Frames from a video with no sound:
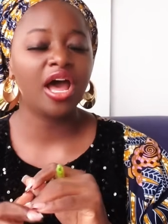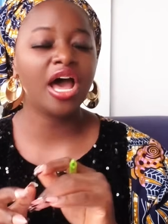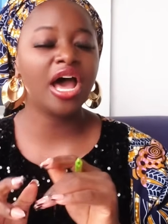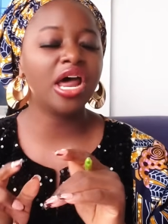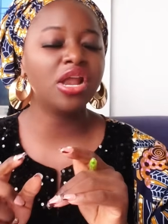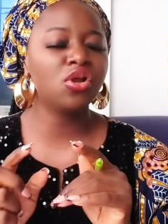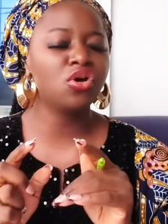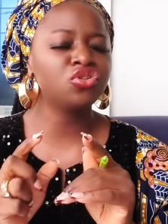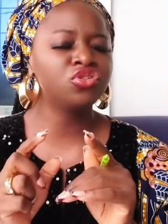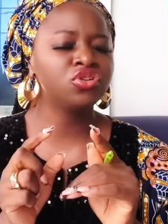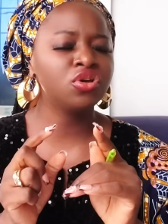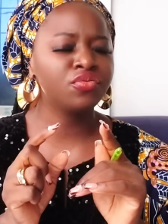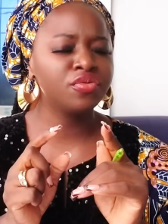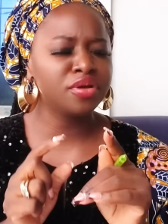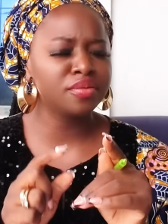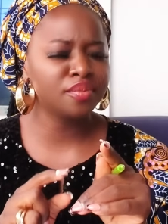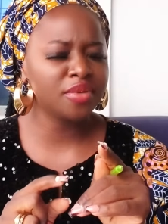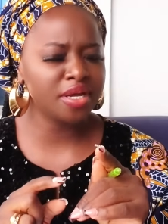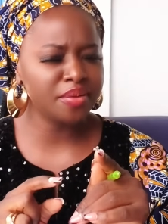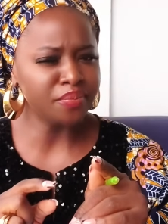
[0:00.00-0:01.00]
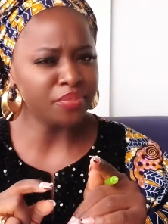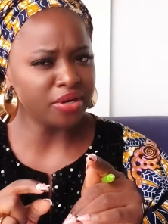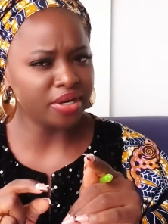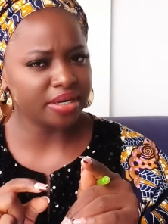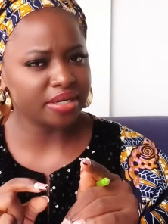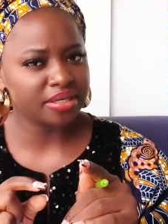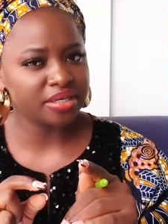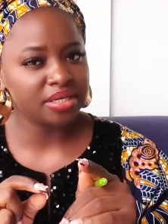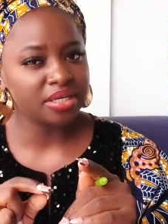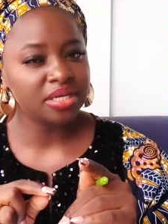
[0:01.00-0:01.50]
And also
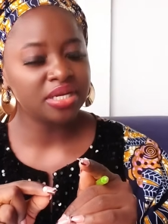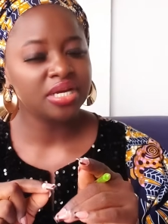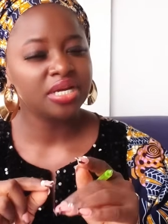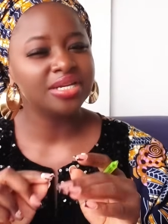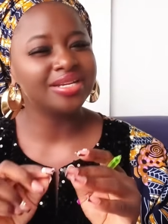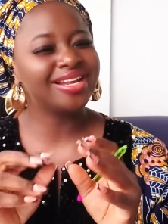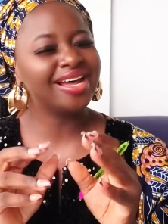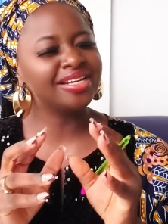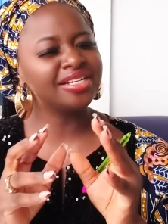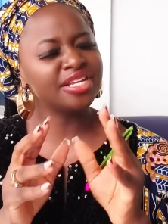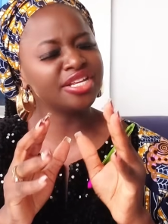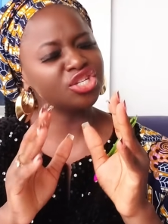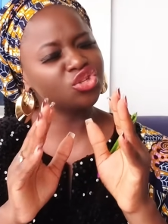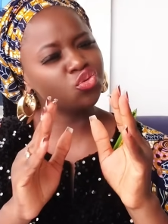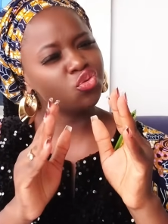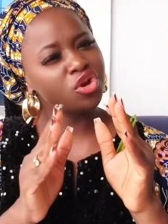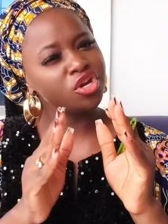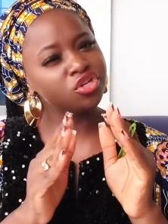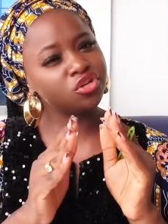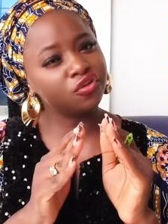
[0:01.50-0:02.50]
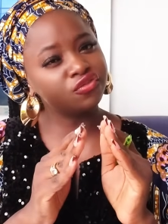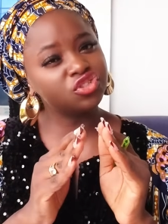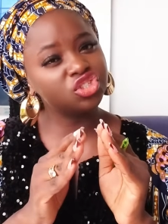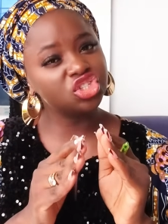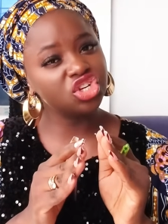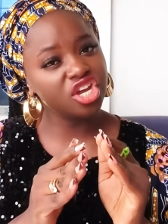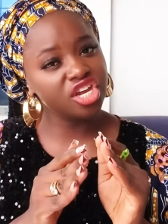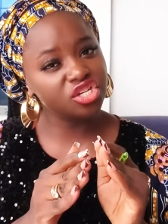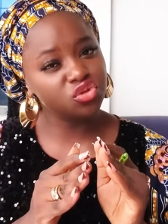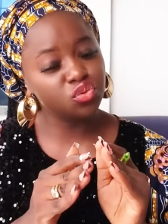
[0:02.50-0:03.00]
remember that this wind of
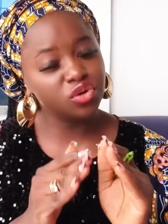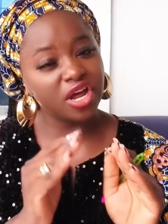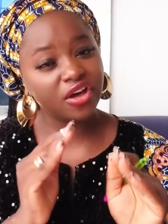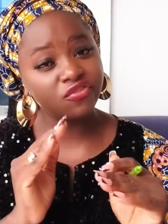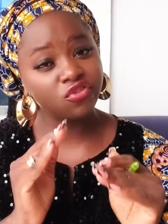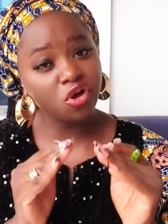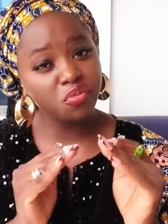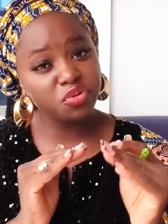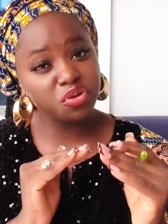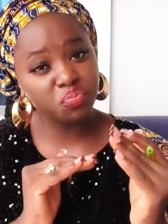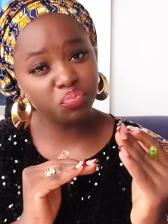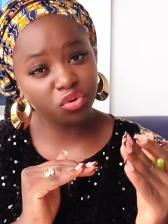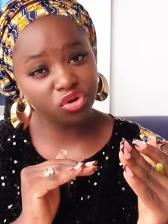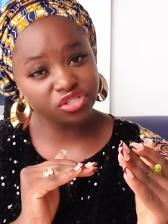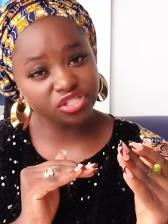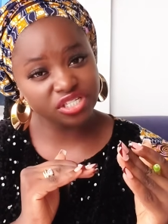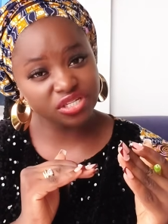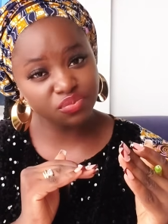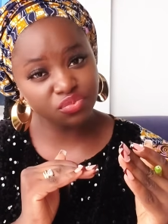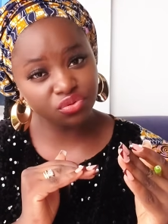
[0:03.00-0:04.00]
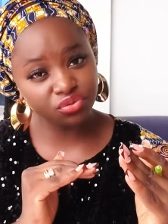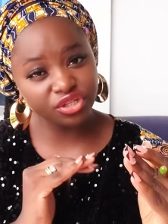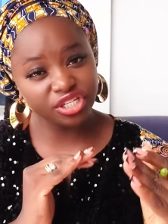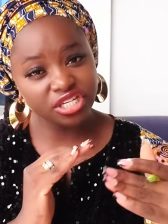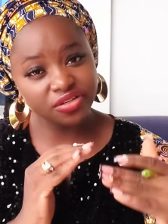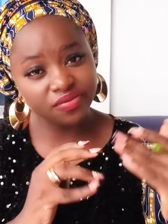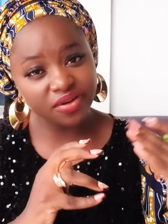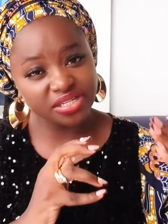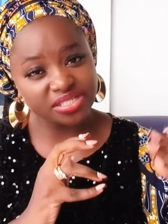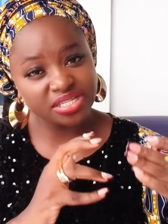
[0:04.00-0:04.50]
change would have not been possible
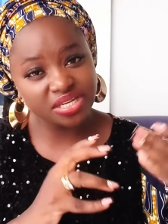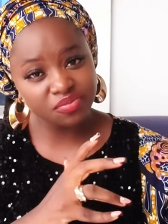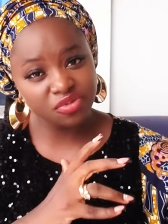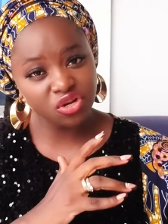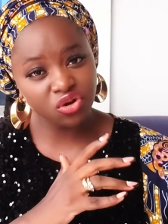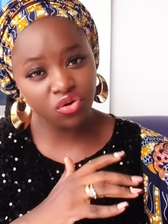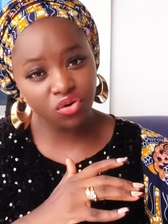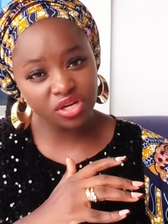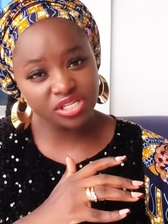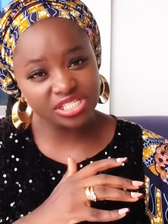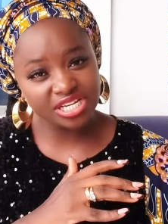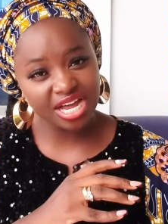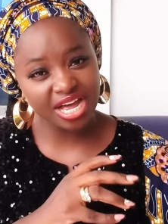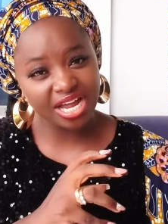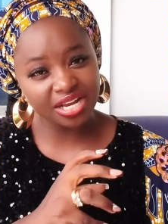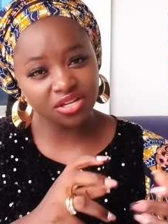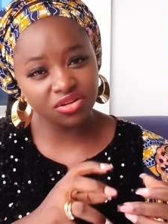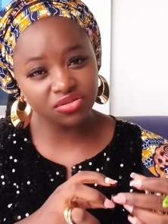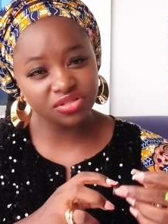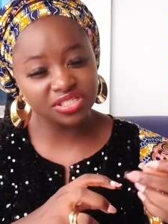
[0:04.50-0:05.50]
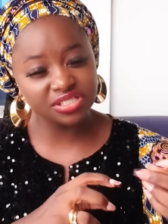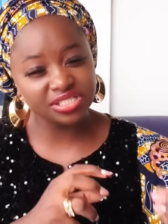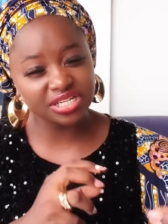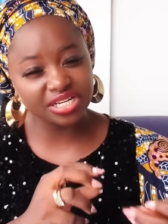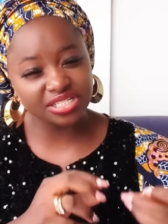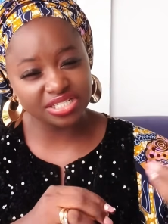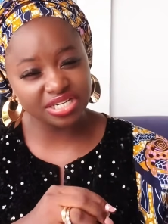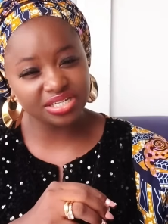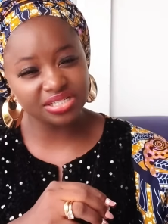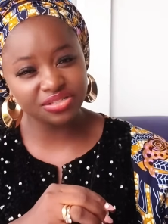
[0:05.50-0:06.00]
if Assimi Goïta had not
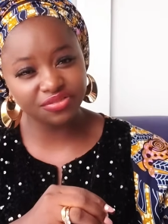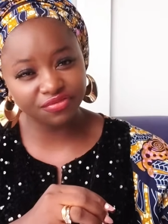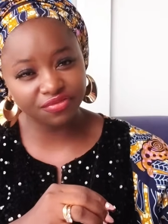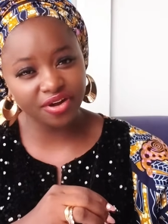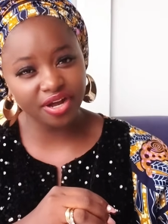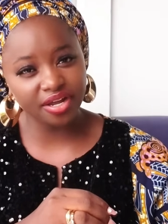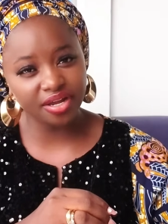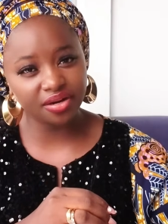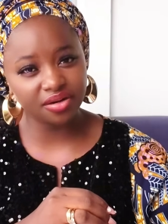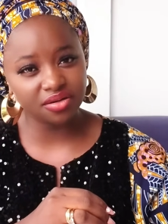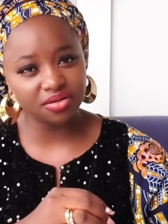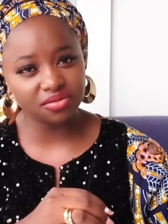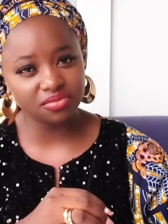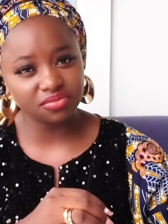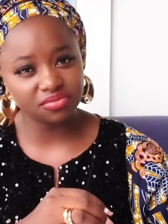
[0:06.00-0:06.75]
started the fire.